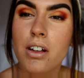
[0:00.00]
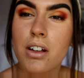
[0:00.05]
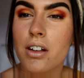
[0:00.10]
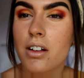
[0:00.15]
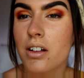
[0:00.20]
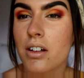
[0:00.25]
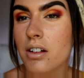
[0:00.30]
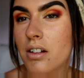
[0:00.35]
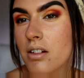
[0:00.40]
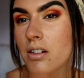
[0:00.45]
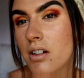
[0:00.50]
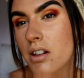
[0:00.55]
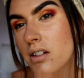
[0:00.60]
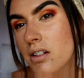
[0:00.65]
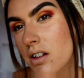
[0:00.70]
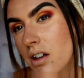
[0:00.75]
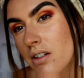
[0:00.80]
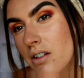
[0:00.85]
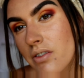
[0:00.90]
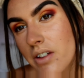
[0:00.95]
And
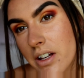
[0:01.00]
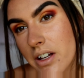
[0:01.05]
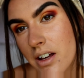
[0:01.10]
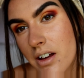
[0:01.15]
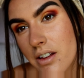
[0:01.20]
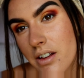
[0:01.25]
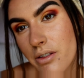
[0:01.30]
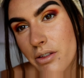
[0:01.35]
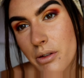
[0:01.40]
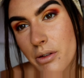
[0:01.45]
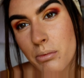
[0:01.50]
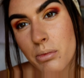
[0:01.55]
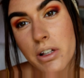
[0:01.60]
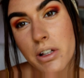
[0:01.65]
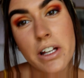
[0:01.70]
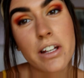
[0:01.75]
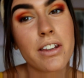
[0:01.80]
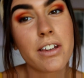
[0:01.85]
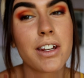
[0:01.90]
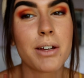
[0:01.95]
that's kind of like the
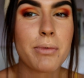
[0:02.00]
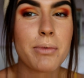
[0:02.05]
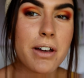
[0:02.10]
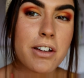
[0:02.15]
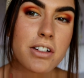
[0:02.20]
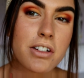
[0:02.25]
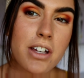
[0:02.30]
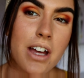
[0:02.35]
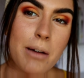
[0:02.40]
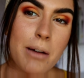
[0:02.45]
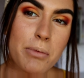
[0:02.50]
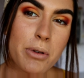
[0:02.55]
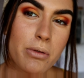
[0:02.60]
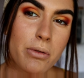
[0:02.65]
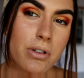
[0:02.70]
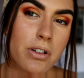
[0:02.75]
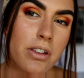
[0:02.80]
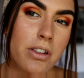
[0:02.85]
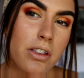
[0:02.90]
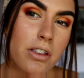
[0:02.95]
blend that I'm actually happy
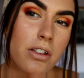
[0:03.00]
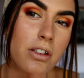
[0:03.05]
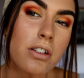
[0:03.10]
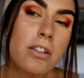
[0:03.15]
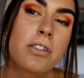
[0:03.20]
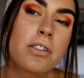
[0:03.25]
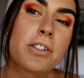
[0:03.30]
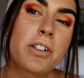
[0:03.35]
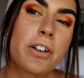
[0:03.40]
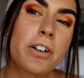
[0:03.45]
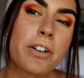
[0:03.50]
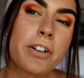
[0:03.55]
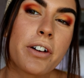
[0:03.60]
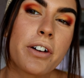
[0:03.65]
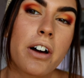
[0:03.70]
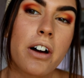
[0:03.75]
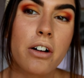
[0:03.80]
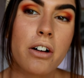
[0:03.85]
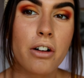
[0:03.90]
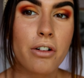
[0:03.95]
with. So
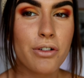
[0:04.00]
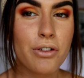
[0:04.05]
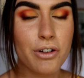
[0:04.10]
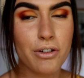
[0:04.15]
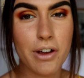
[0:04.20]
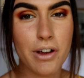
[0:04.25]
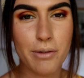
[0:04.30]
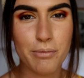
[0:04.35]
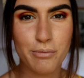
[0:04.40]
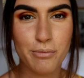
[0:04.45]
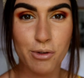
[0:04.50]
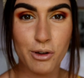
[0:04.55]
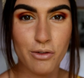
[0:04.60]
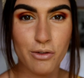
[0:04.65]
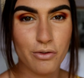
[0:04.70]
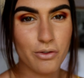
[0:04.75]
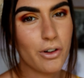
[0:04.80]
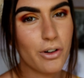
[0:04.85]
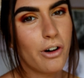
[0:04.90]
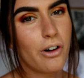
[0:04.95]
I'll go in and
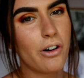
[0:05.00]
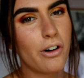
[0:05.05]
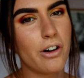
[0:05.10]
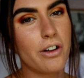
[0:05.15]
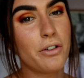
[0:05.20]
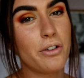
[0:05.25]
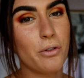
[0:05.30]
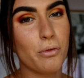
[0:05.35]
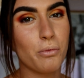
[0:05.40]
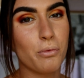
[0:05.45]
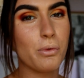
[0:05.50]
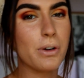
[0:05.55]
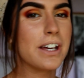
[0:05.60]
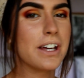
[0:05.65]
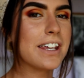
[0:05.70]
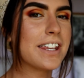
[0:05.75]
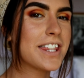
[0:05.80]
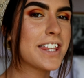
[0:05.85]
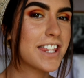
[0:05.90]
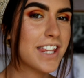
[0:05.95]
move on
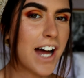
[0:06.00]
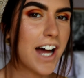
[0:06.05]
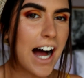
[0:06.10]
with